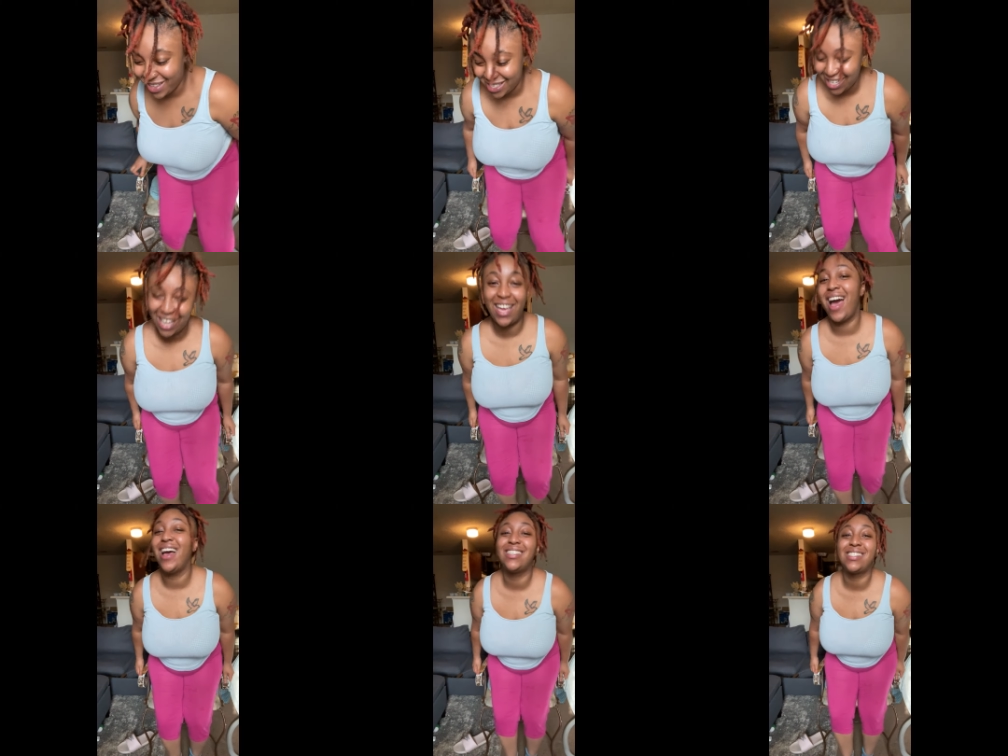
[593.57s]
me a second,
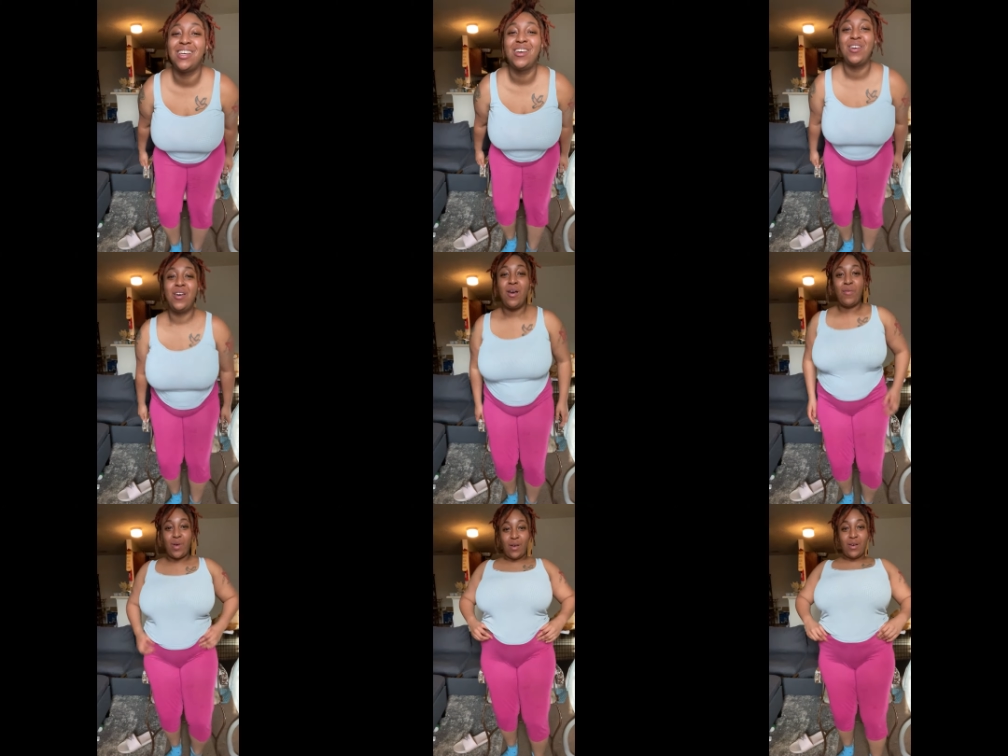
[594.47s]
guys.
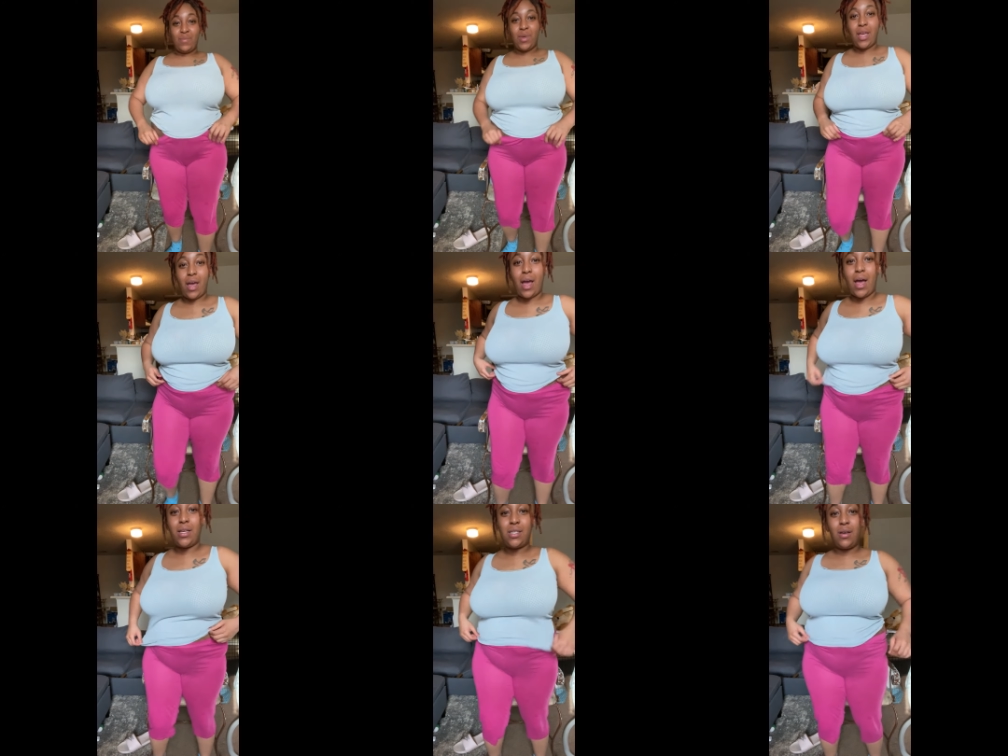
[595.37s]
But um, yeah,
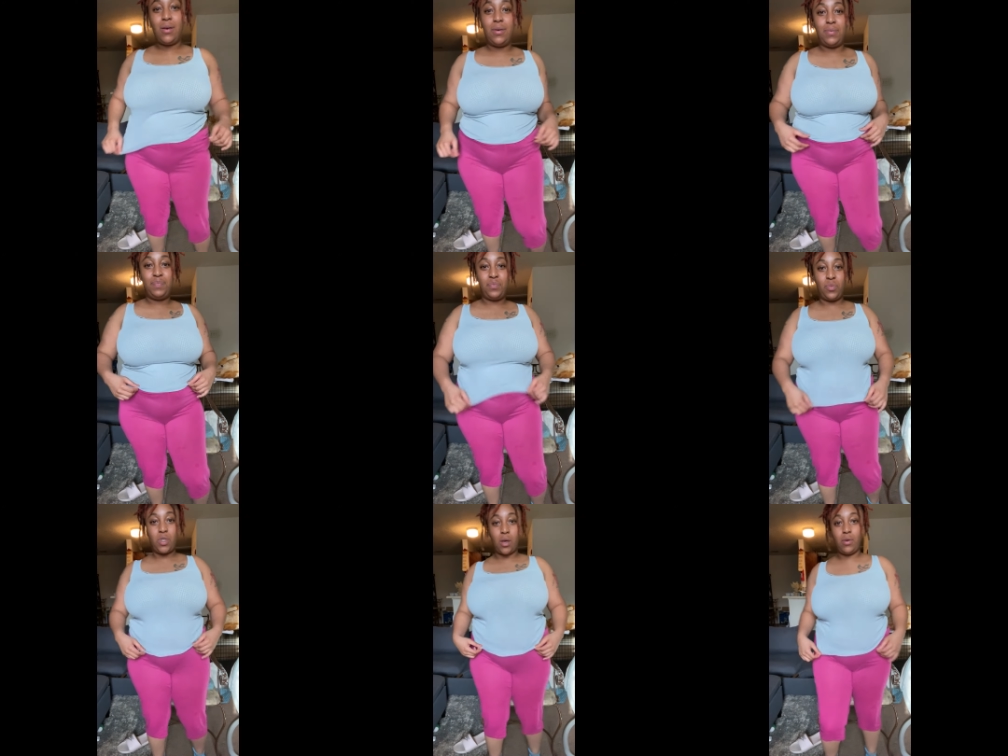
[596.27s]
guys. Um,
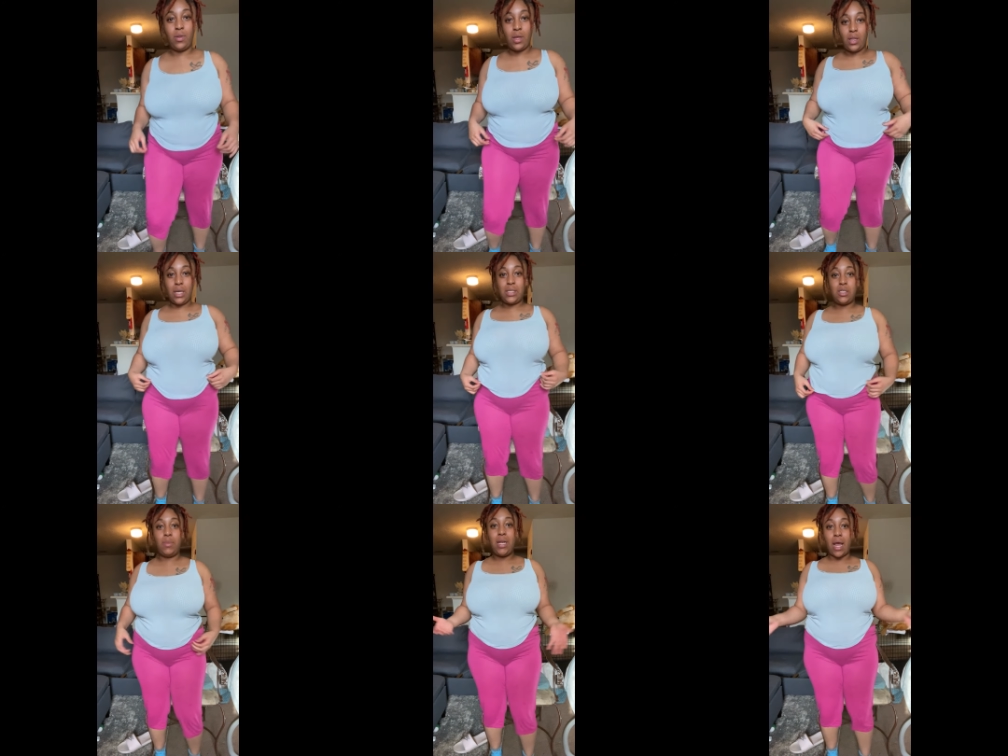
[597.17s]
so this
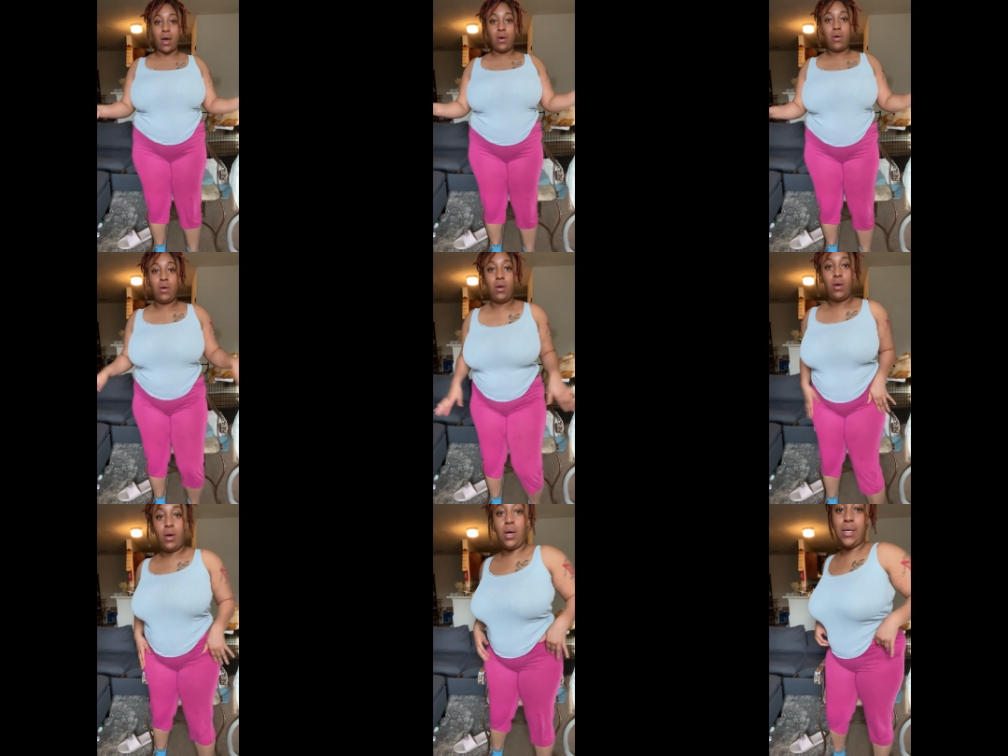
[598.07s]
is me now.
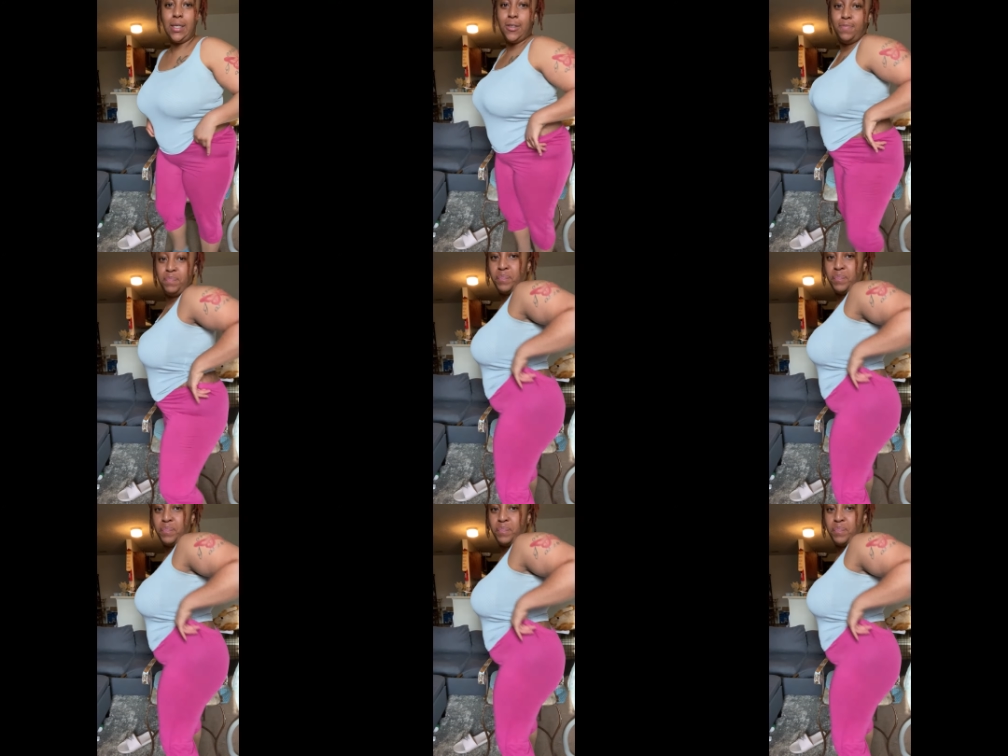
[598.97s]
Um,